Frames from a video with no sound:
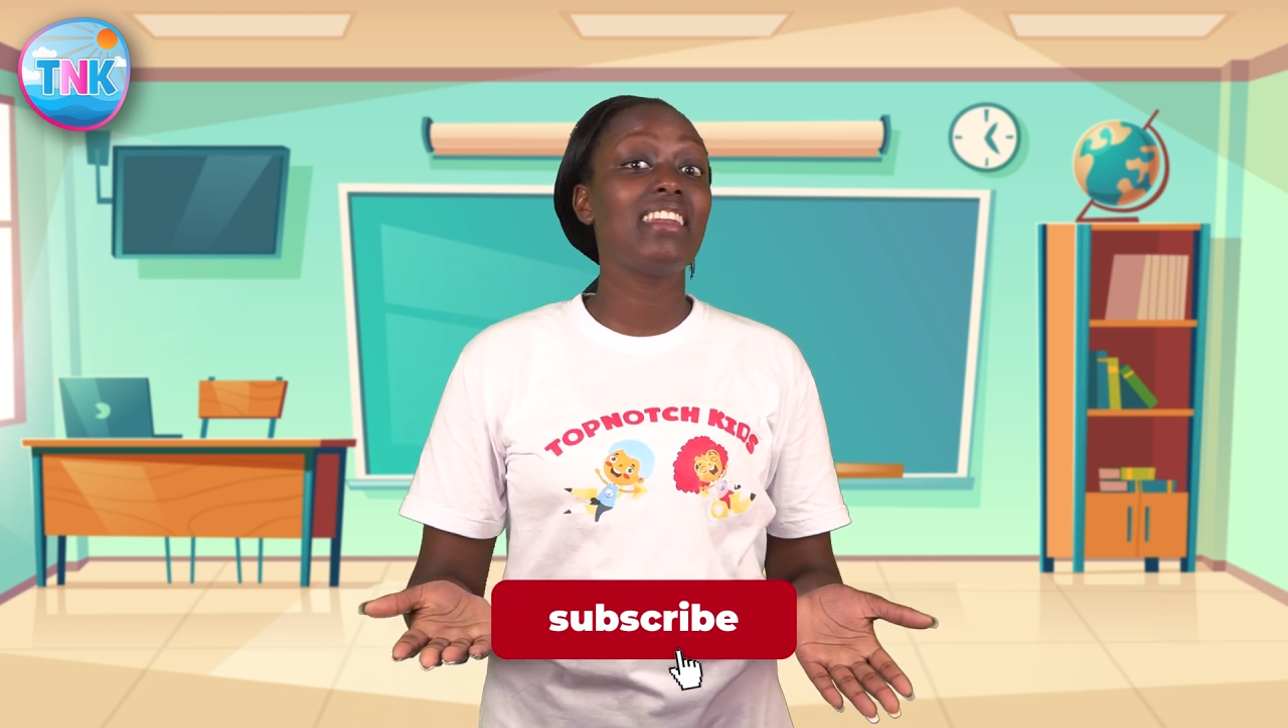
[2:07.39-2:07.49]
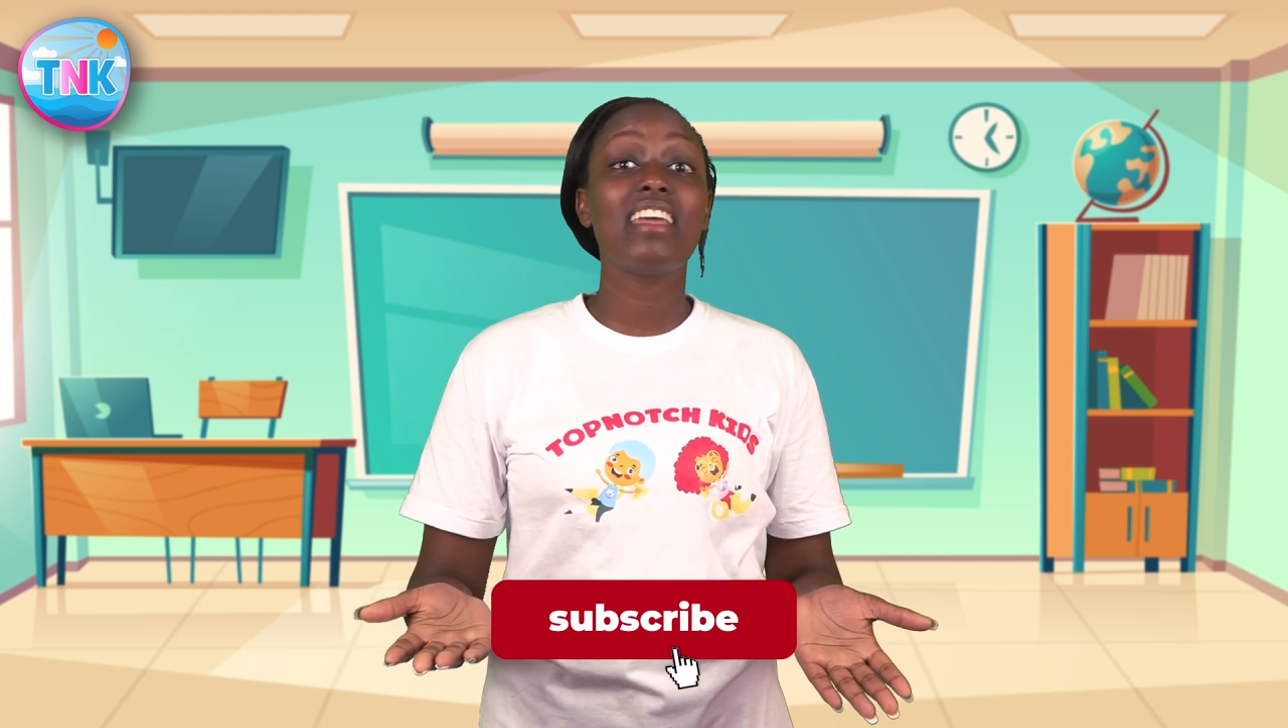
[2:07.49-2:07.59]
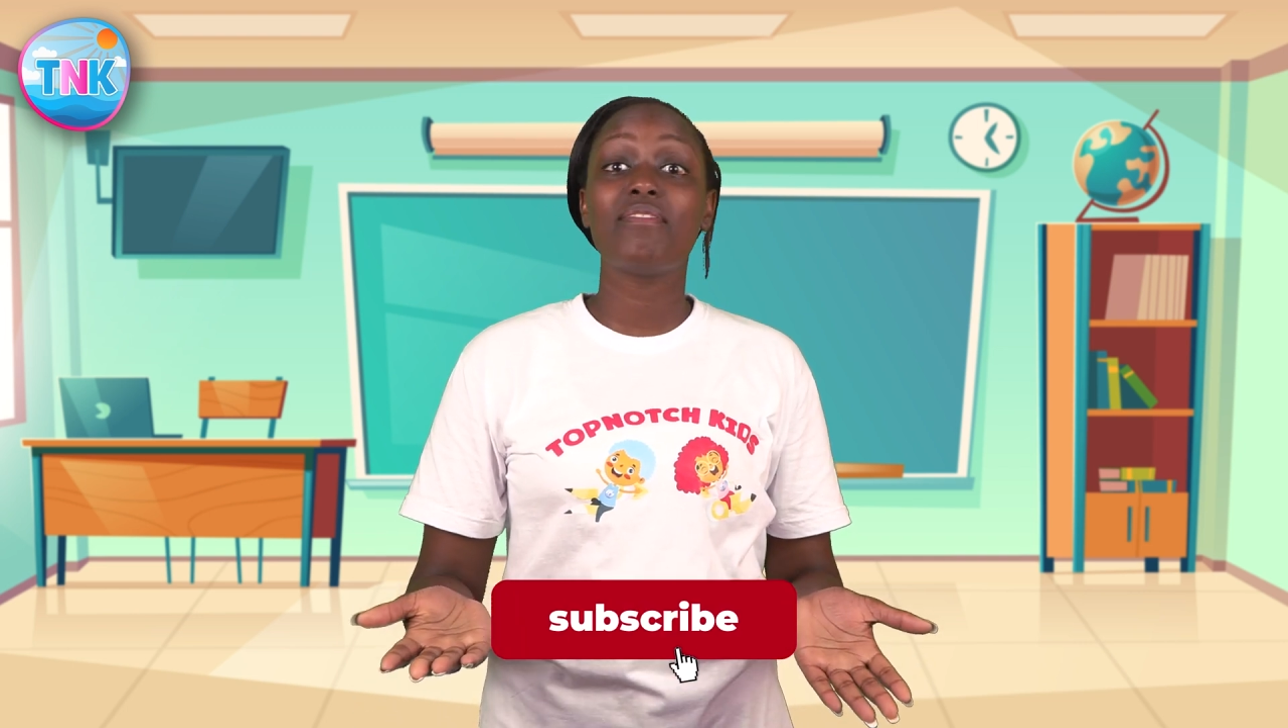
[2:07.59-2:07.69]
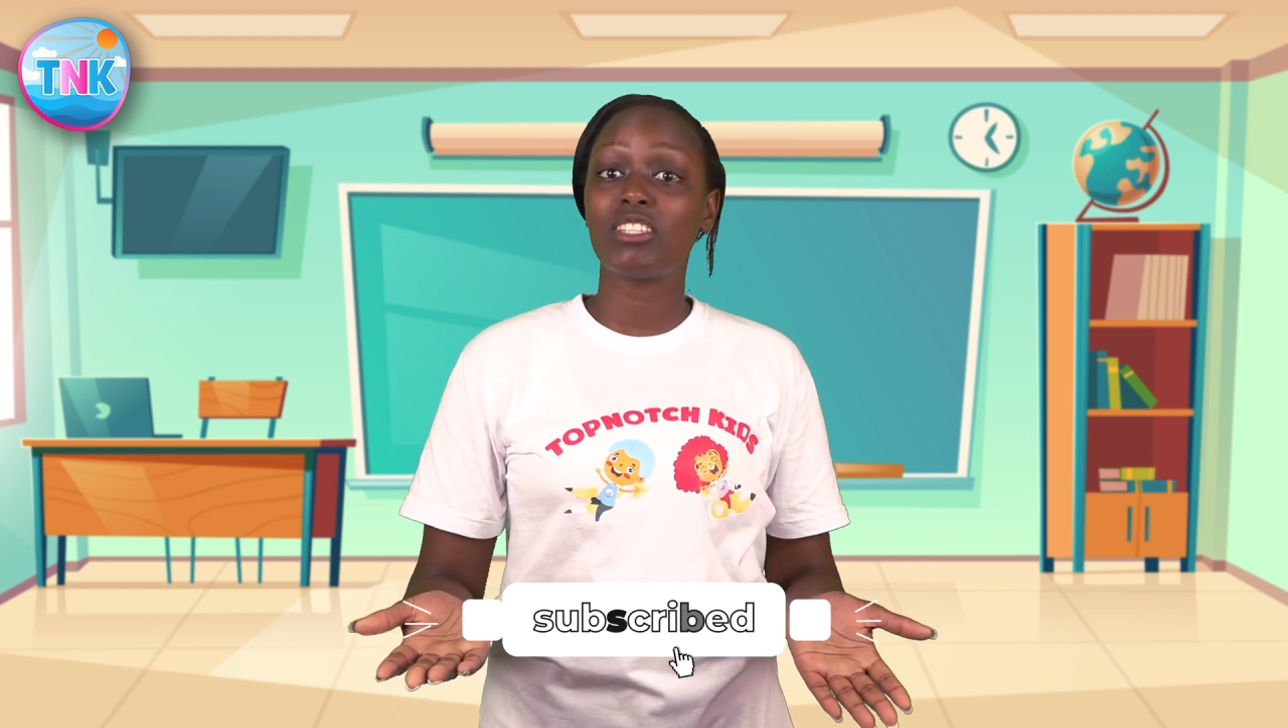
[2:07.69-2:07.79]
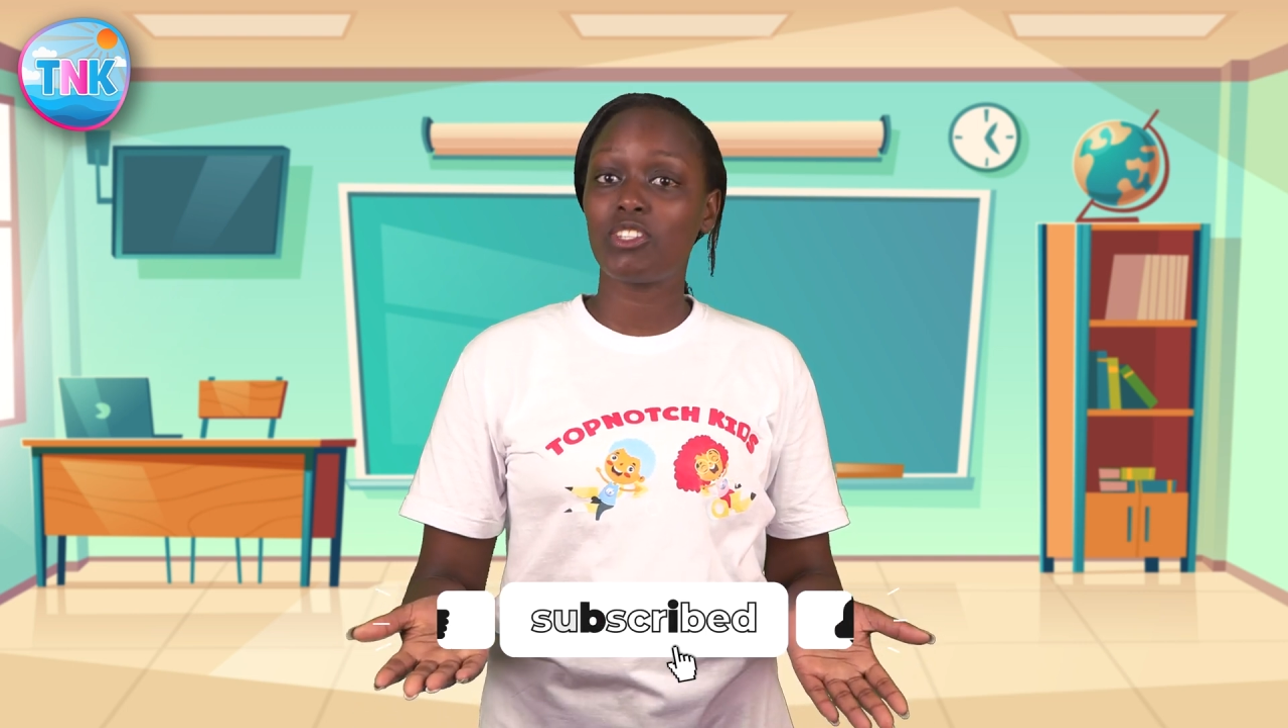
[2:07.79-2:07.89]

never